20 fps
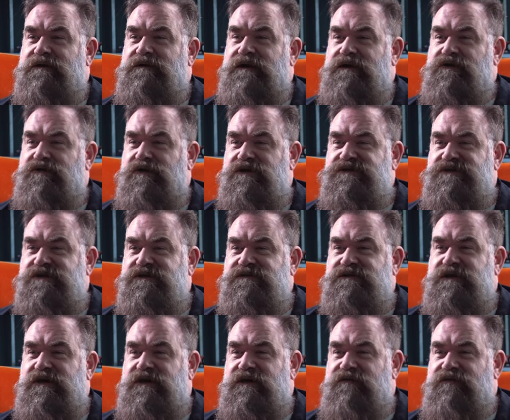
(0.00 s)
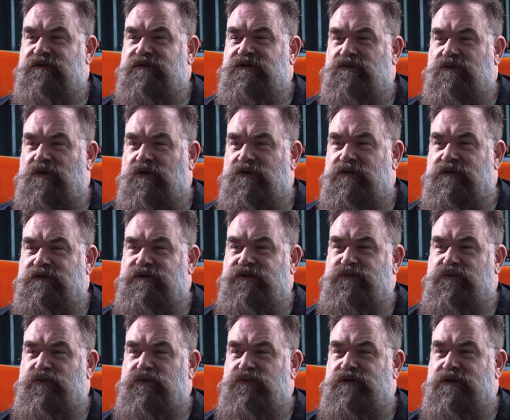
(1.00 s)
that Christian's going to give you corona
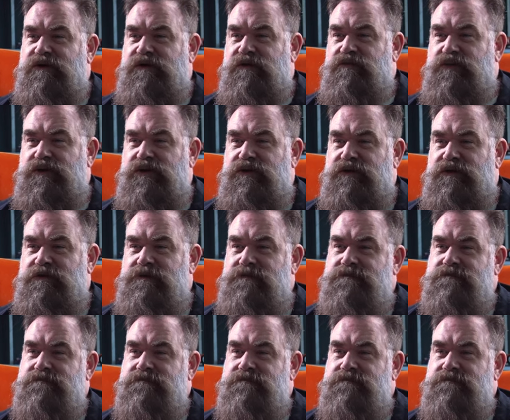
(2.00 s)
through the computer?